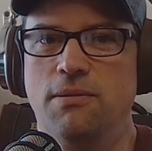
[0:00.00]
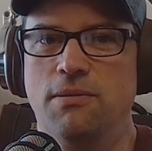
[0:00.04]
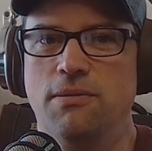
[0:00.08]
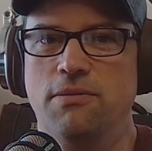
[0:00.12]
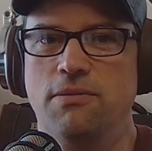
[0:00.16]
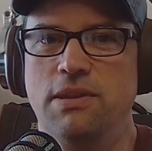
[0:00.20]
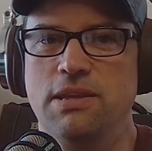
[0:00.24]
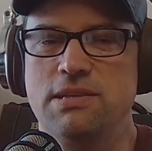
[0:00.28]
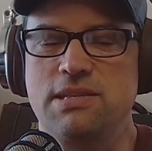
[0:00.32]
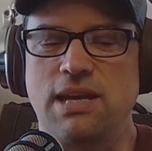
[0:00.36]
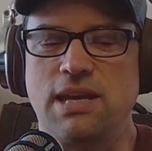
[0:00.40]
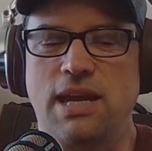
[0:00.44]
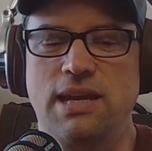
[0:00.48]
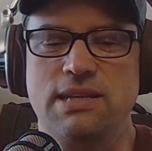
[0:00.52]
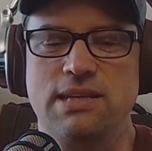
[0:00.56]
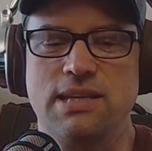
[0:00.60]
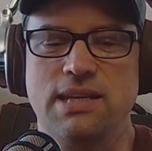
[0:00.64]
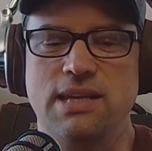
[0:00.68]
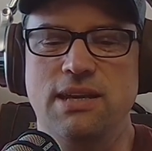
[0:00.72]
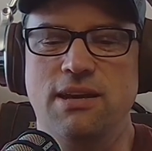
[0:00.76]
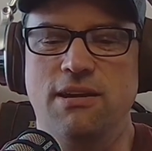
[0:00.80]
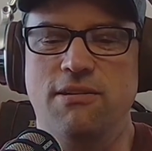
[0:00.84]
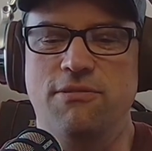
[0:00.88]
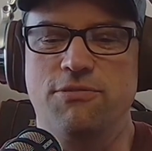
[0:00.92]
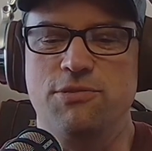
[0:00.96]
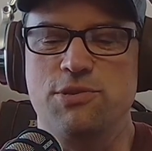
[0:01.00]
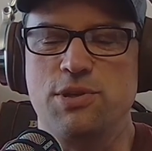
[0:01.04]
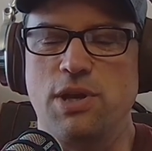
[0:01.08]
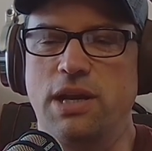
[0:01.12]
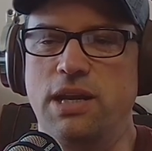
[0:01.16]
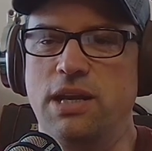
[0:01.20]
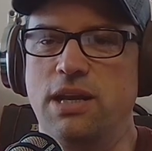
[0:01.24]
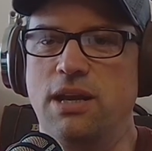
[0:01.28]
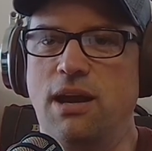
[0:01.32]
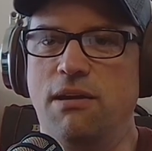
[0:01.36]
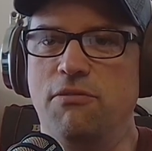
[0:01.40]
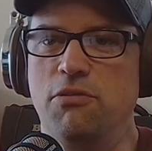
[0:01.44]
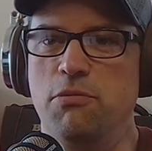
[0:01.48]
this idea of
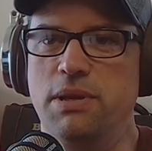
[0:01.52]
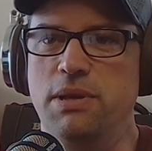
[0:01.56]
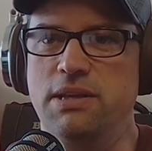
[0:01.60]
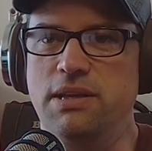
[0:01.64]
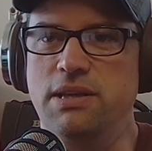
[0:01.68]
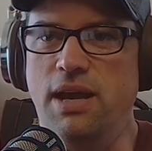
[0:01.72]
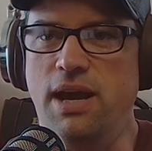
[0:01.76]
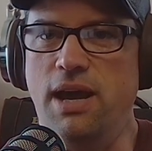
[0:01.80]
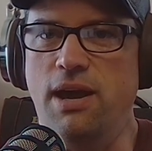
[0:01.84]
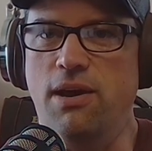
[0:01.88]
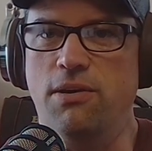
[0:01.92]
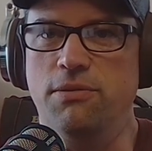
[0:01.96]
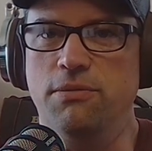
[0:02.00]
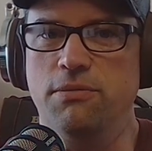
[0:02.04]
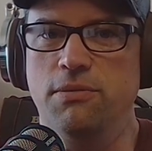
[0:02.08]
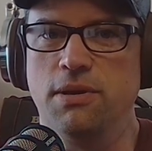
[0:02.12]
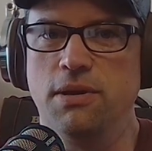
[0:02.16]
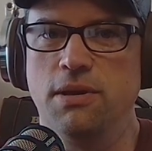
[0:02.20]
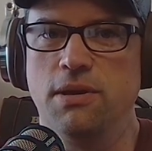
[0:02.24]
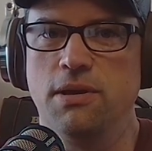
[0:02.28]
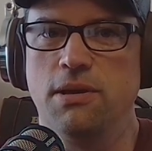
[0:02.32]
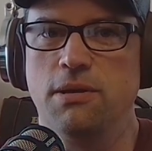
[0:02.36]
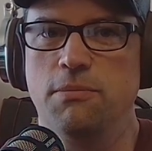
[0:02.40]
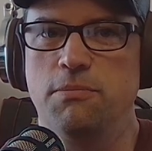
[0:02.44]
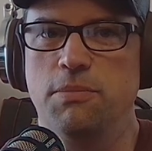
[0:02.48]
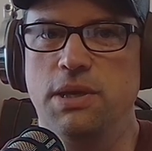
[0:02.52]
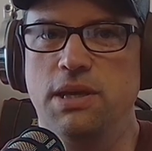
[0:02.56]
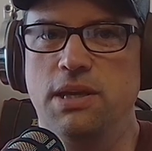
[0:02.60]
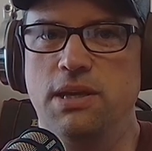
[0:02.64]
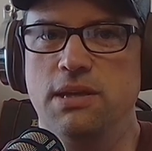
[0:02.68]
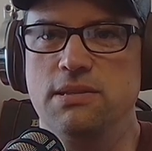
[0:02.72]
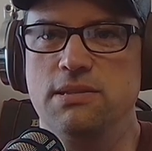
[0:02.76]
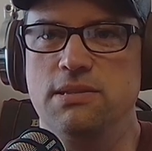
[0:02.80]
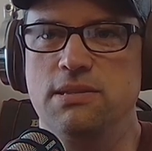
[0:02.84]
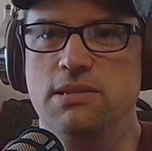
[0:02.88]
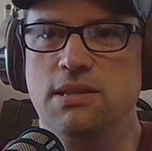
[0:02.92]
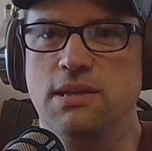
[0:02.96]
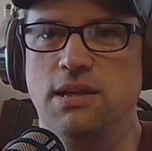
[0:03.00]
shutting government down
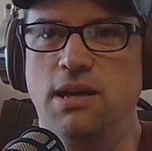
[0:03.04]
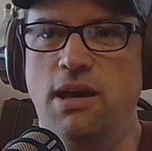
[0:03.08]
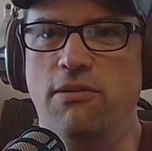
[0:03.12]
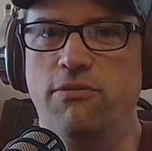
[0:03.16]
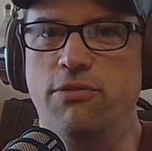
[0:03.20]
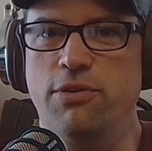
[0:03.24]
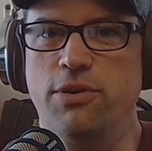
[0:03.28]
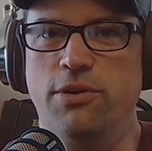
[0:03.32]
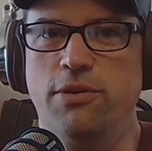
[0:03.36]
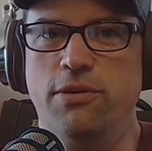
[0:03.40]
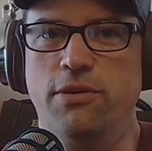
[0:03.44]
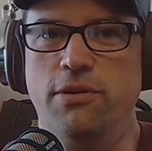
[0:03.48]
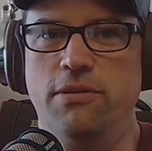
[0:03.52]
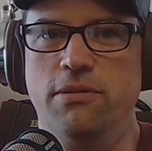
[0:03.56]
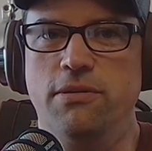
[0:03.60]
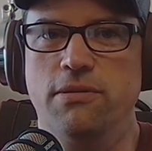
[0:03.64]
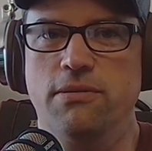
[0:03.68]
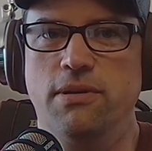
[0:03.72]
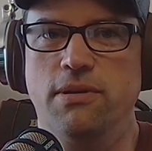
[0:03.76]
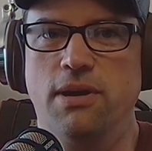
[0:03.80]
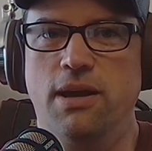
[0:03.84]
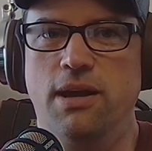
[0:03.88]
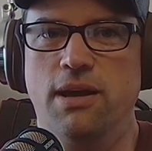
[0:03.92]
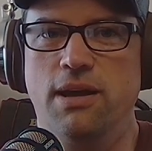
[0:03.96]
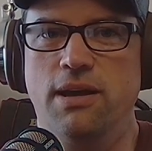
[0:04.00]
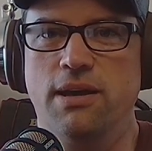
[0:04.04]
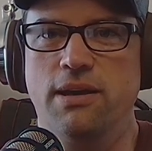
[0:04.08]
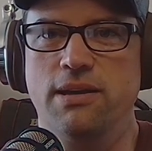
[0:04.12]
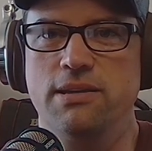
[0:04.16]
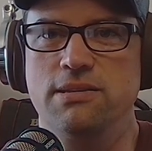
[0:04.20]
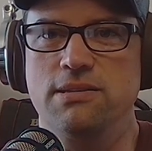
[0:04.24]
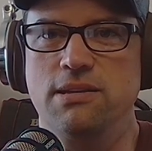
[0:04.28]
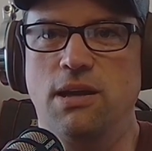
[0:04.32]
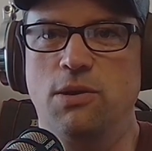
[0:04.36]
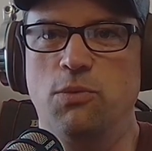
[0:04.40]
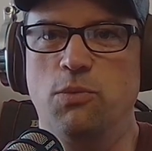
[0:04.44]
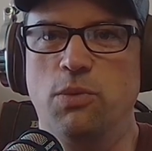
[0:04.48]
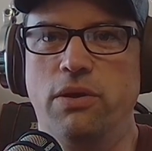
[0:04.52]
because the governor is
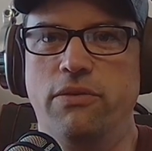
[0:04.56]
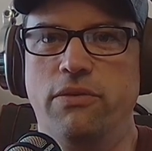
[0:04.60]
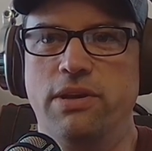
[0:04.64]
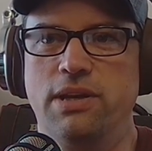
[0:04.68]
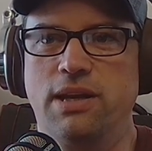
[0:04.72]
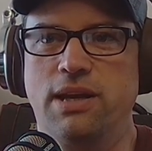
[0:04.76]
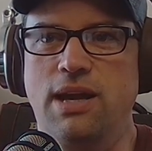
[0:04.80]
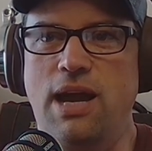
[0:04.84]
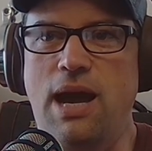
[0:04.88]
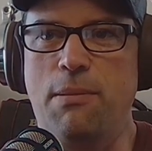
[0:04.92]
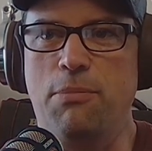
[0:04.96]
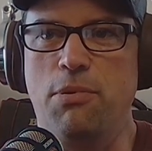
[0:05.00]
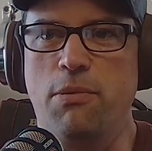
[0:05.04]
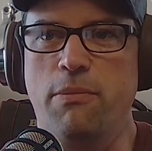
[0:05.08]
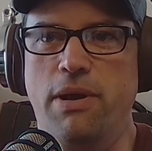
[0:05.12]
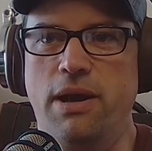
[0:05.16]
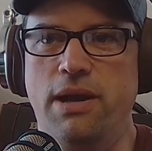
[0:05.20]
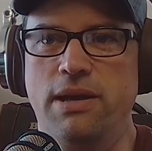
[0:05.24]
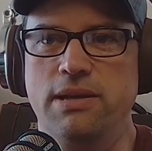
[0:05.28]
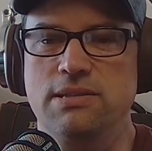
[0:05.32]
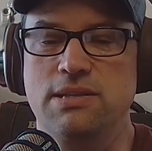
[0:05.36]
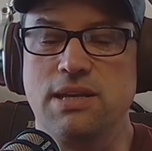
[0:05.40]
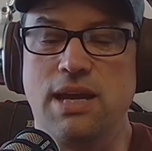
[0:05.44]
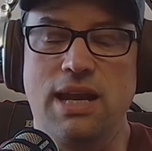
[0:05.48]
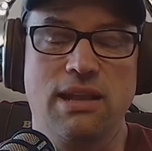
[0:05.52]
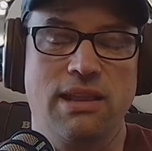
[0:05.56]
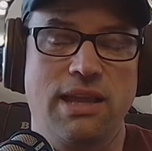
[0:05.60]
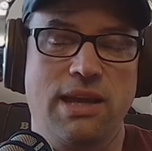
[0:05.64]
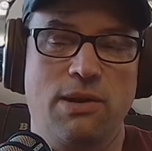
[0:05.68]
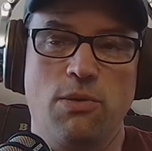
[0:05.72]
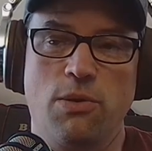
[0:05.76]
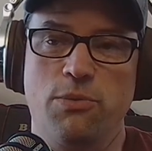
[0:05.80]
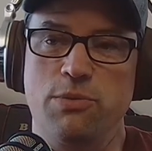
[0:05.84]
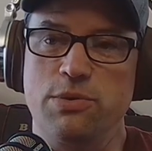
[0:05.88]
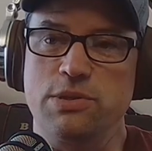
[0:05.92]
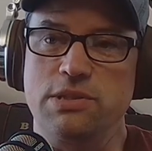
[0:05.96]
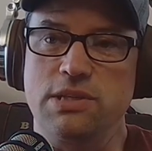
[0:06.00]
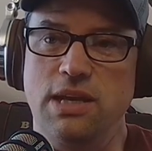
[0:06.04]
unwilling to compromise, kind of like
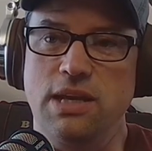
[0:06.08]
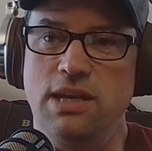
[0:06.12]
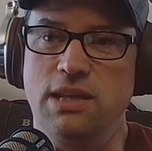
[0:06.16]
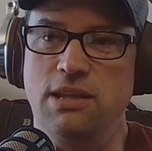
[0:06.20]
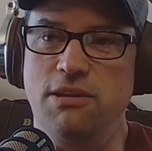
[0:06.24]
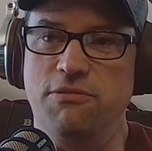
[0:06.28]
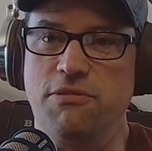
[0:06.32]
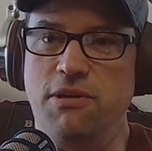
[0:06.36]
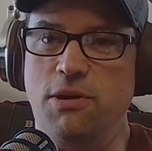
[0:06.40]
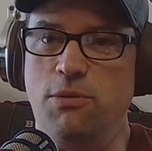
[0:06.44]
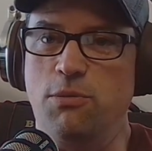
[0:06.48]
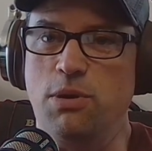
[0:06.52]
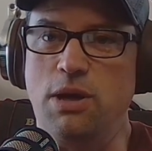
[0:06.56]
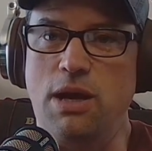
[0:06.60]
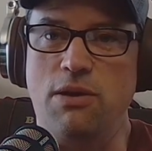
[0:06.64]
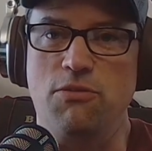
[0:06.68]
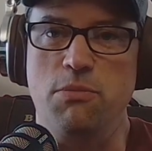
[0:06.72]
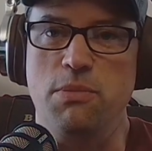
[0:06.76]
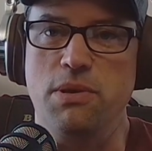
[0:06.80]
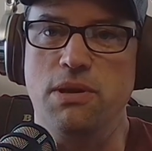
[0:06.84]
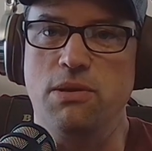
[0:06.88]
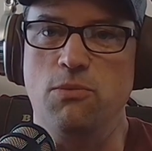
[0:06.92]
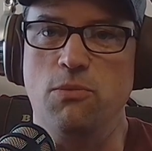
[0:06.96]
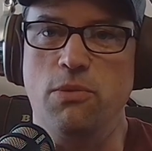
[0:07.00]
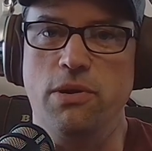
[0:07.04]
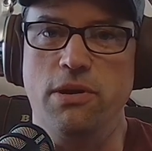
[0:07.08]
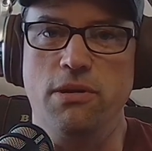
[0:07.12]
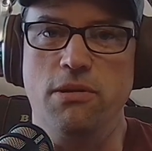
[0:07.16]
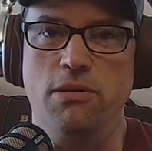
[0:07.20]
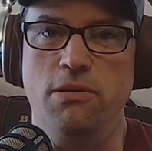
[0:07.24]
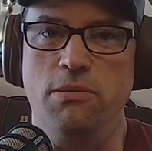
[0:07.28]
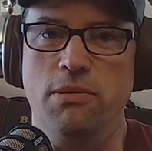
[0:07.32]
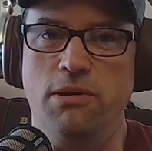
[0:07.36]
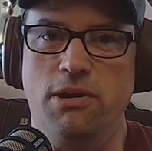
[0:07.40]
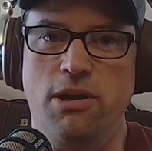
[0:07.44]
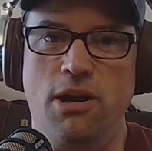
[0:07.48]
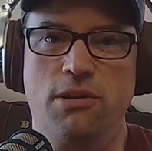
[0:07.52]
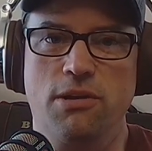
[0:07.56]
what we're seeing in the federal government, where
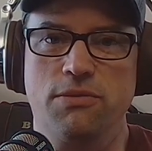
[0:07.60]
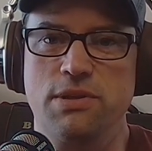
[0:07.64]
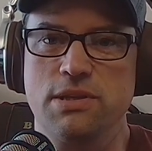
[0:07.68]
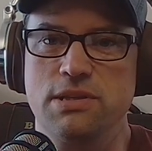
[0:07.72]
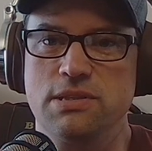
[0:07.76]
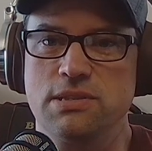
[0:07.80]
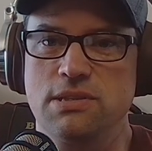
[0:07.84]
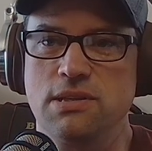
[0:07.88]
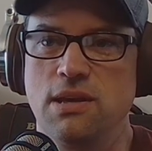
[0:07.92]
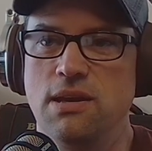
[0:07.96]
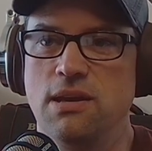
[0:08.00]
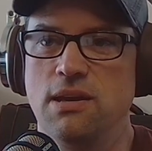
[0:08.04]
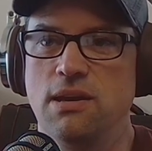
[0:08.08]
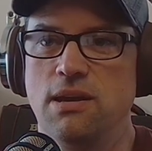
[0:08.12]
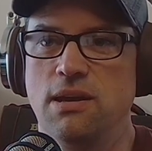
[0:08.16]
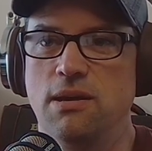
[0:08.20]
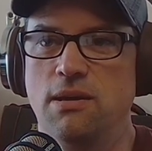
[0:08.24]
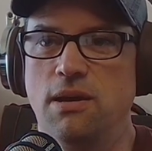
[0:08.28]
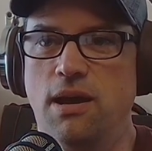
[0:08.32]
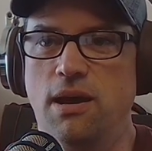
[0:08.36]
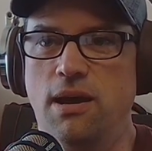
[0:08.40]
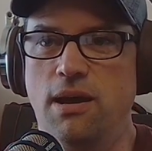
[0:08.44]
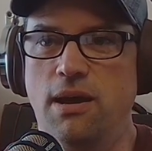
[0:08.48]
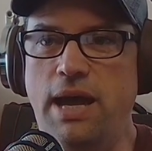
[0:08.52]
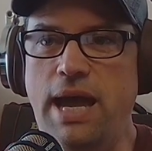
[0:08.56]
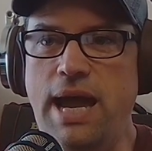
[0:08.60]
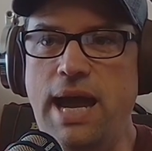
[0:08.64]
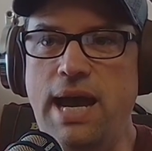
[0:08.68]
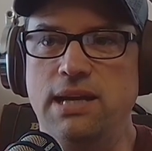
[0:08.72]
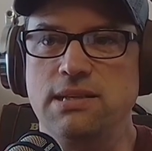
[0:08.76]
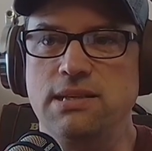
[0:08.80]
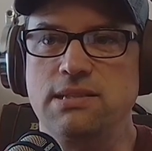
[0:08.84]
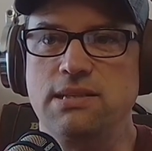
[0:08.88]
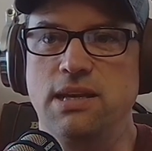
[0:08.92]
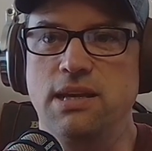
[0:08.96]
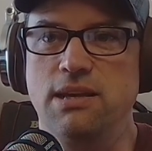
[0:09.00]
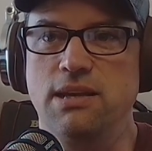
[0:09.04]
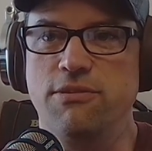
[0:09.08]
McCarthy's
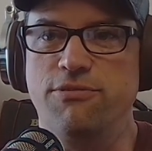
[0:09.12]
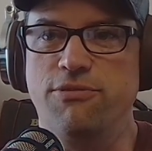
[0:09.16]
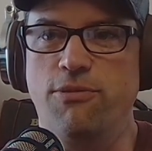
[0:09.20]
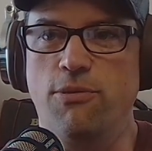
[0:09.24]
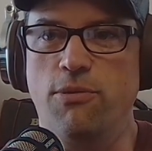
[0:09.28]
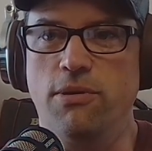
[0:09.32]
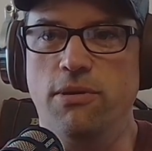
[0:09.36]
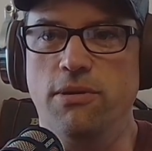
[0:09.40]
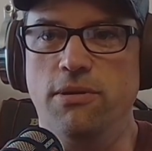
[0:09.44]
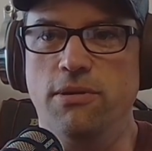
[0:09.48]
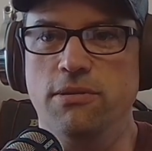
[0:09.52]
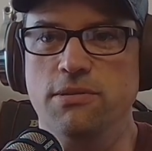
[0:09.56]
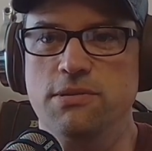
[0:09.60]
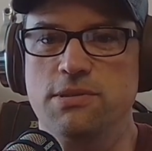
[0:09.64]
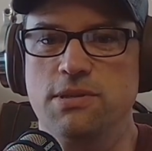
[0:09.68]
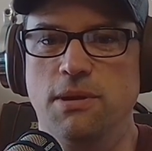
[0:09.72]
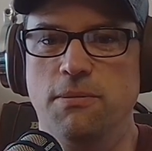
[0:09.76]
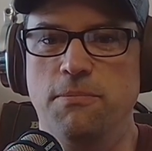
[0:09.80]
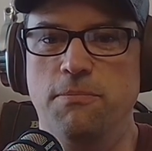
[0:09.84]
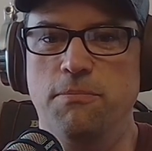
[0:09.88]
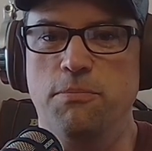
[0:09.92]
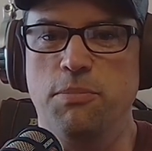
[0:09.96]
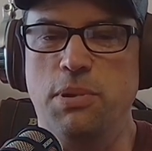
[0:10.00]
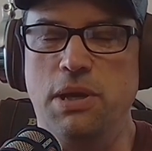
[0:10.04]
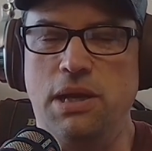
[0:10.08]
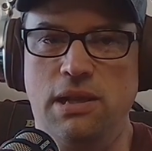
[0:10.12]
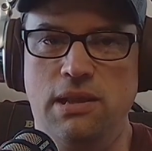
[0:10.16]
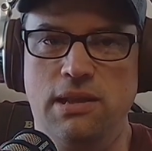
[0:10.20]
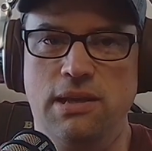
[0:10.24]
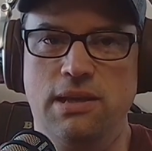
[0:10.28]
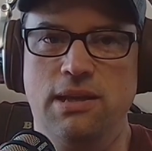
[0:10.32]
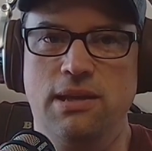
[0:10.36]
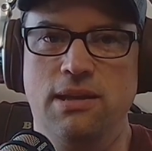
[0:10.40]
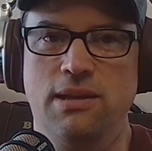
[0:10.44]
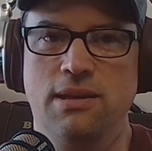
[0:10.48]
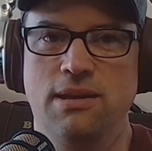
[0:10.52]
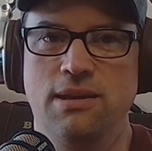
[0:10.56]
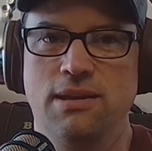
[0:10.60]
asking for some
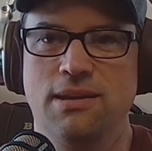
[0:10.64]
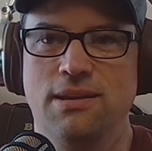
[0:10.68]
piddly,